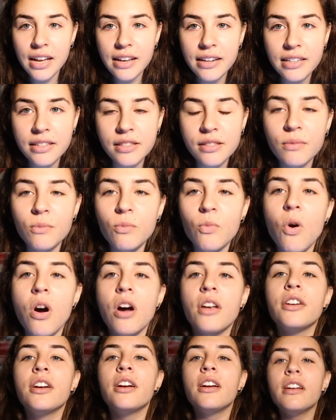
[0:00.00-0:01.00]
I need some
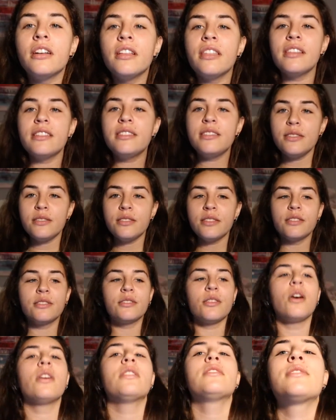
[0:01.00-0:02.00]
water. This is
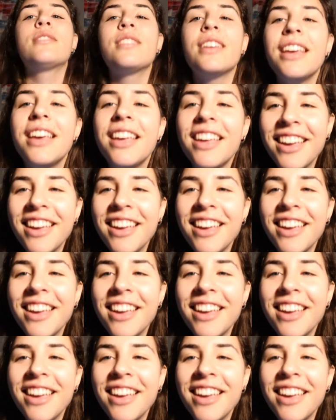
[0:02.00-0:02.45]
exhausting.